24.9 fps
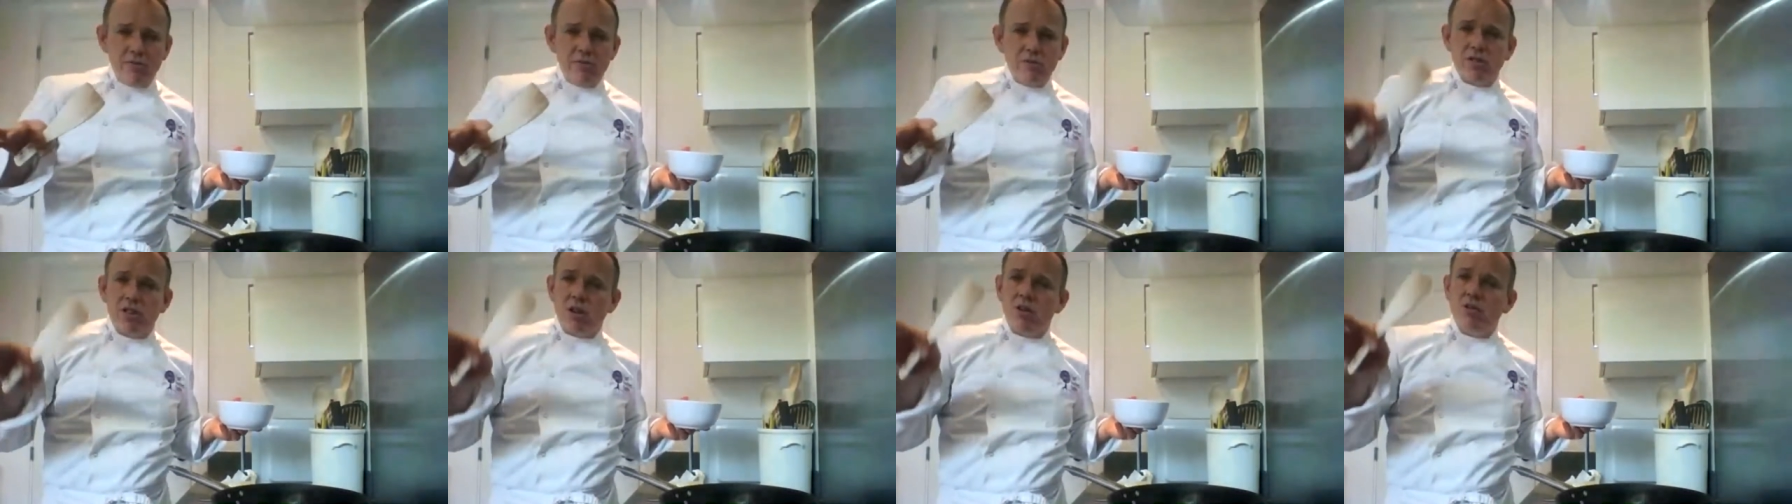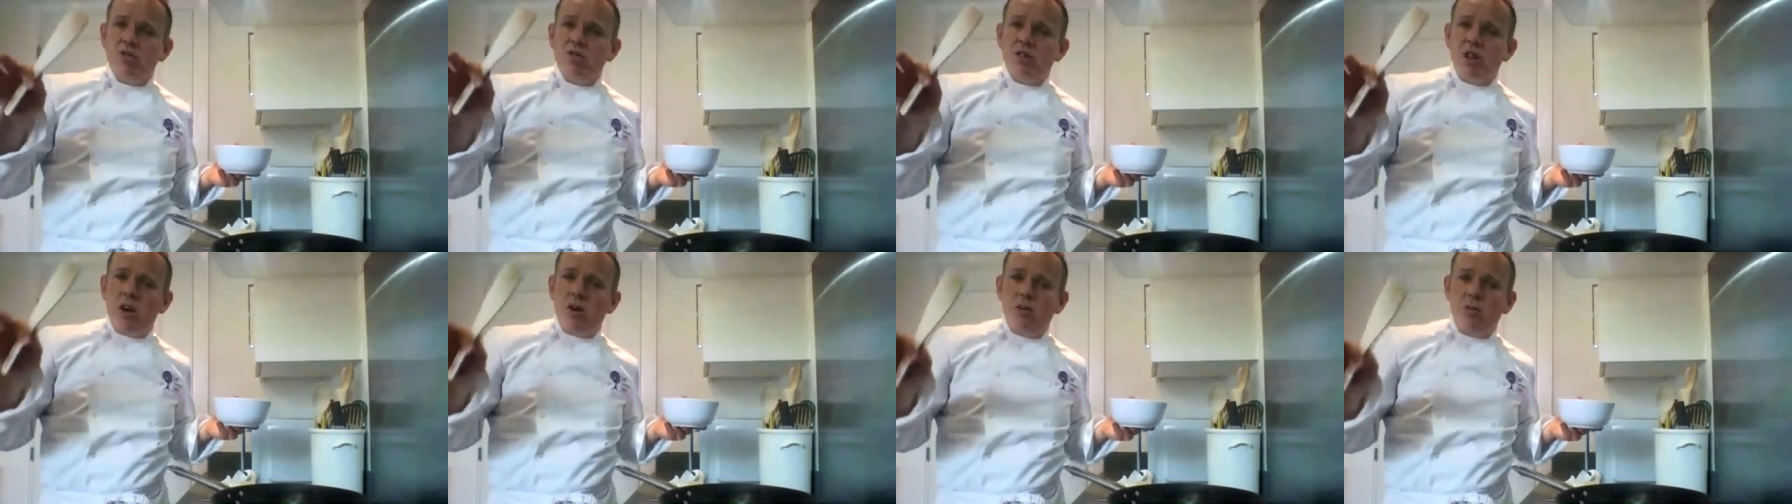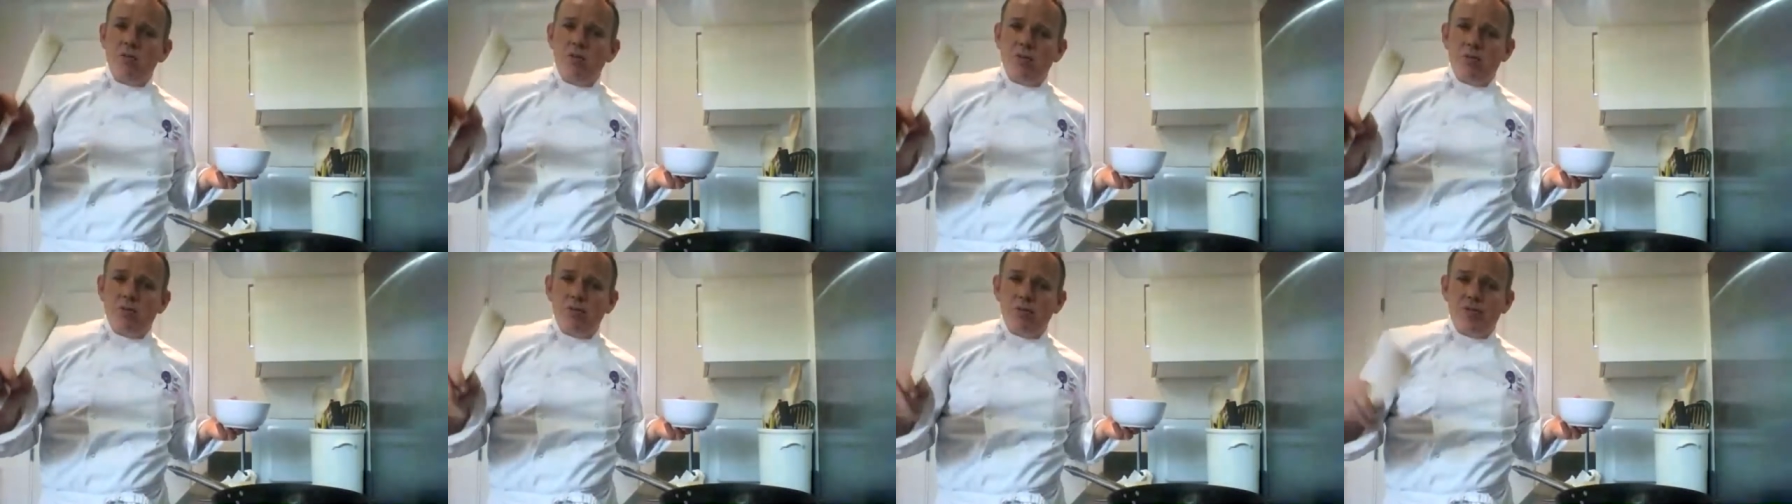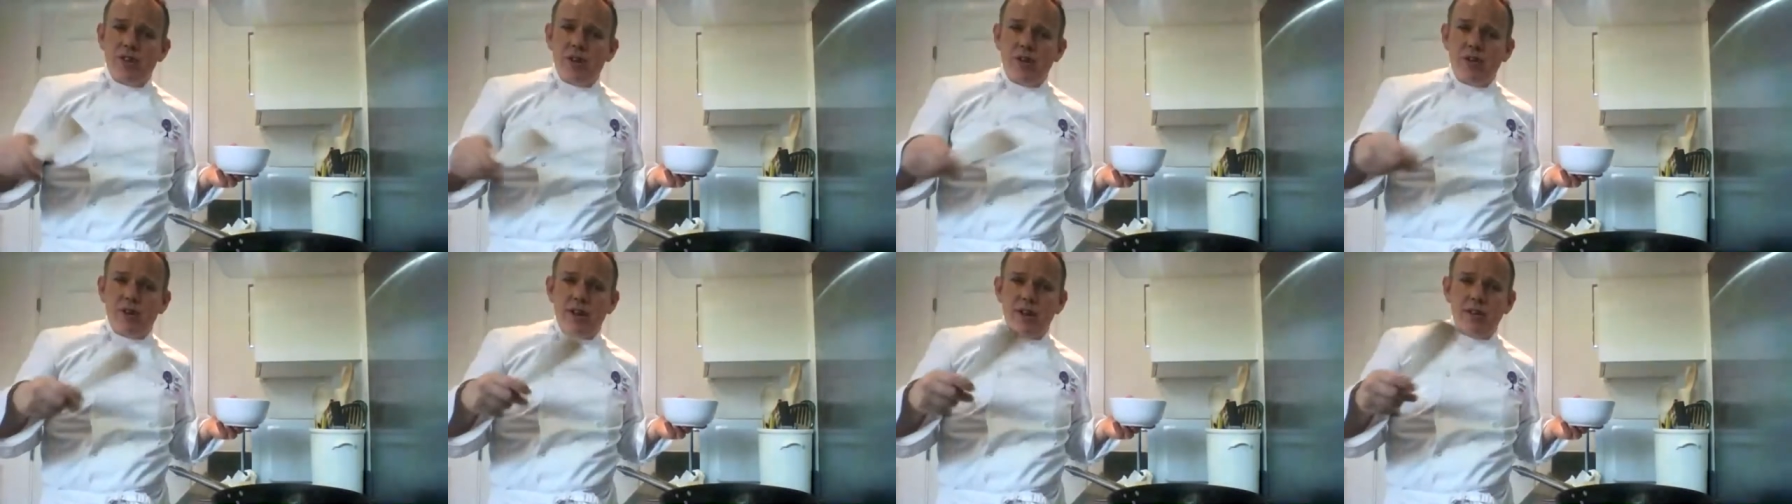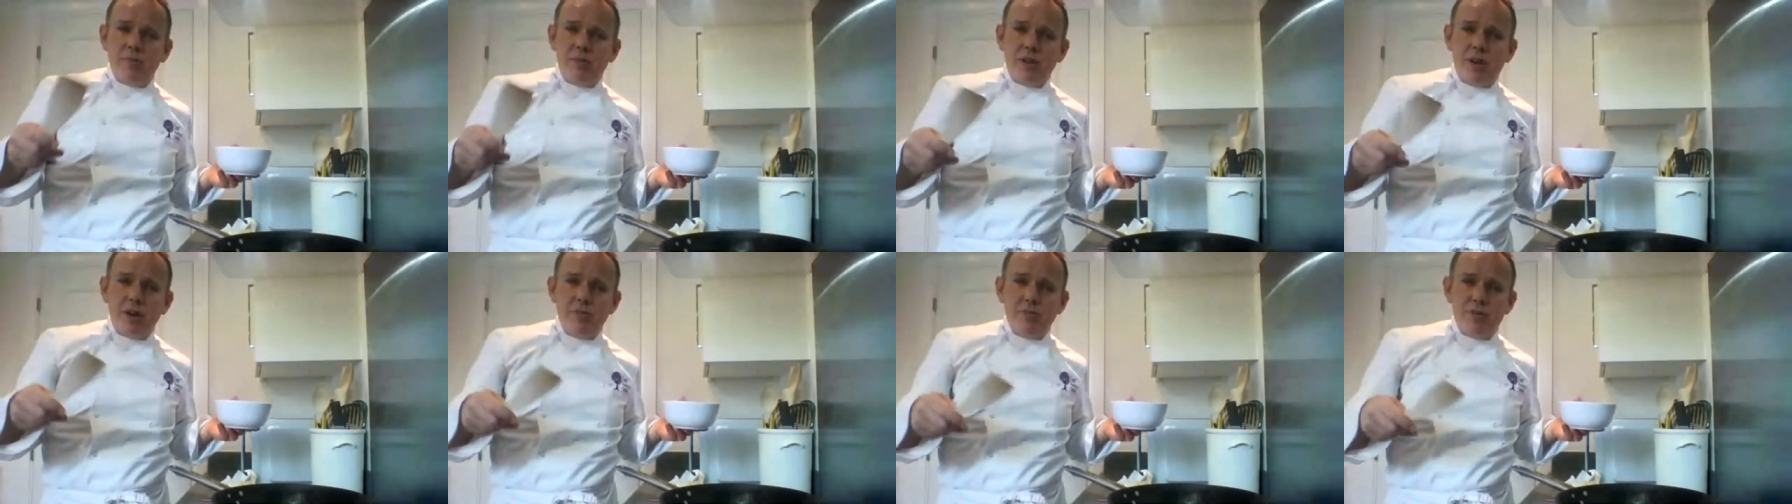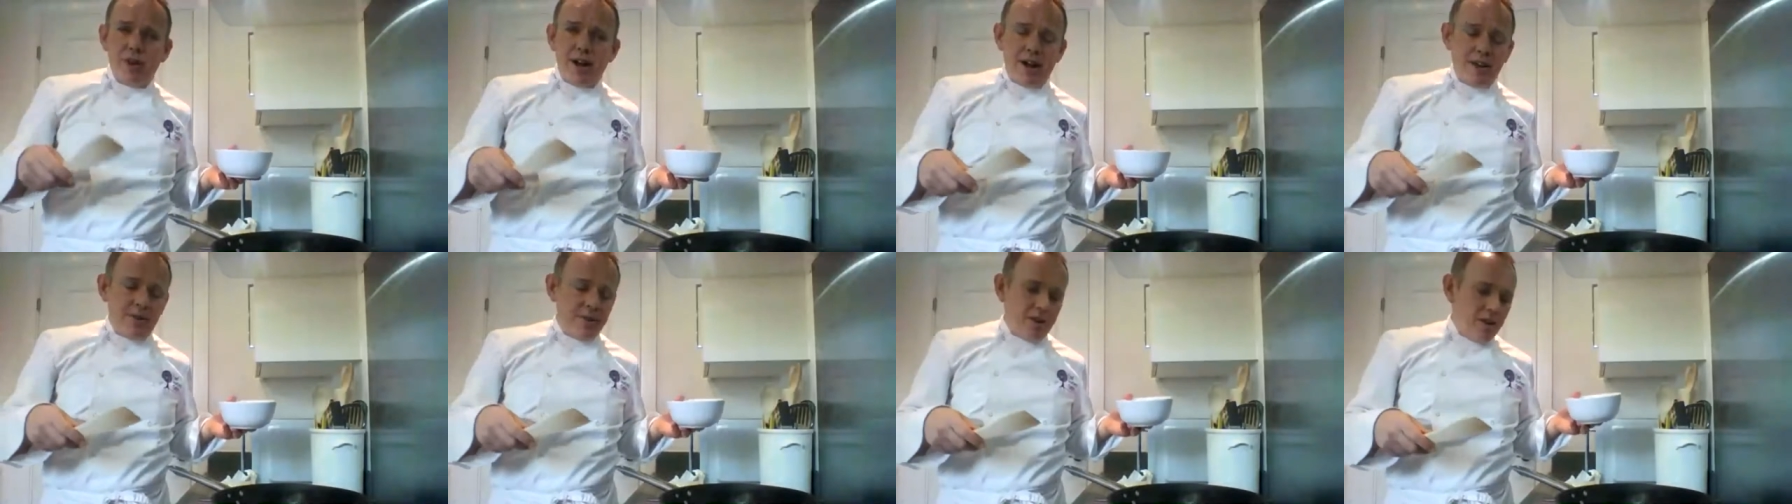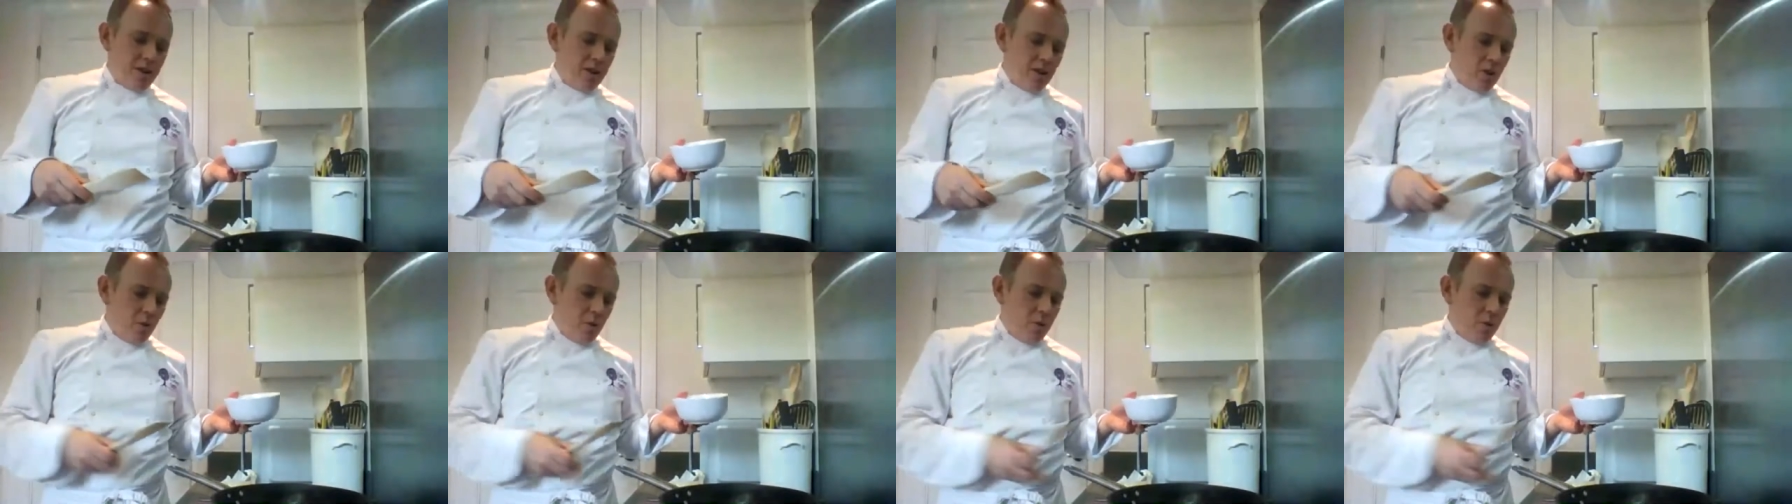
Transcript: So don't let them go brown.